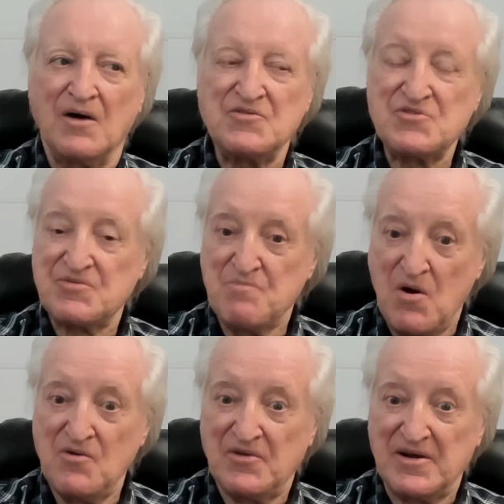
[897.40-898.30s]

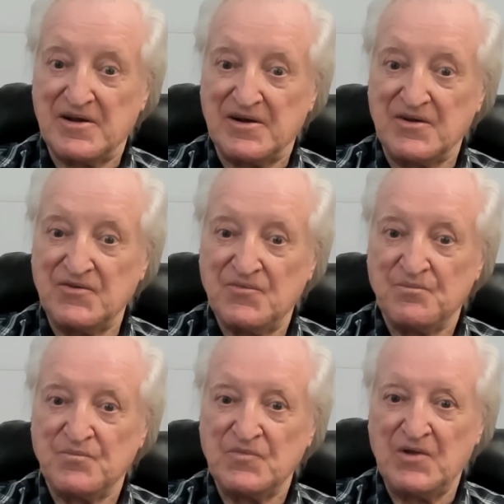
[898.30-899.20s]
smoothly it is.
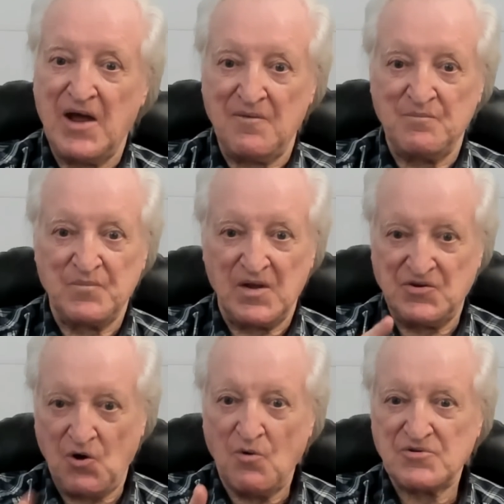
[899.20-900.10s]
Now,
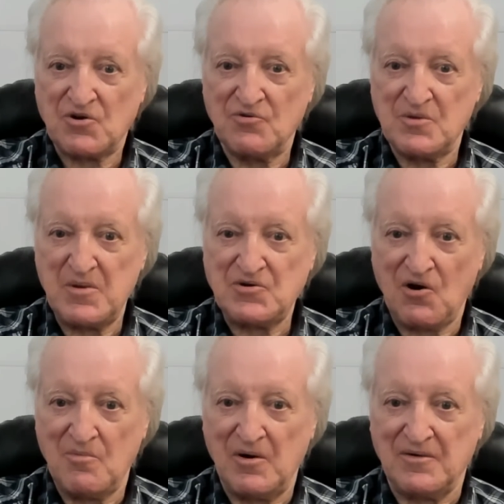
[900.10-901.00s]
it's always going to be
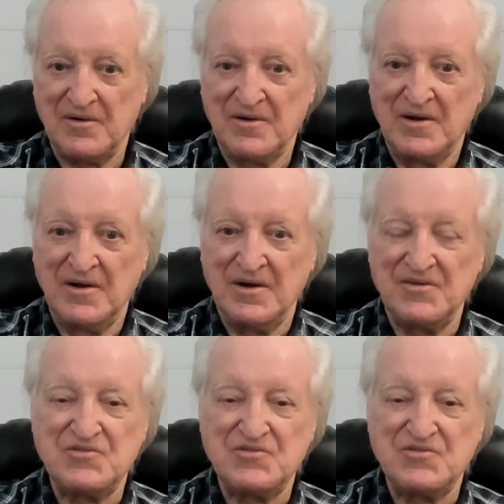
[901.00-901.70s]
turbulent. And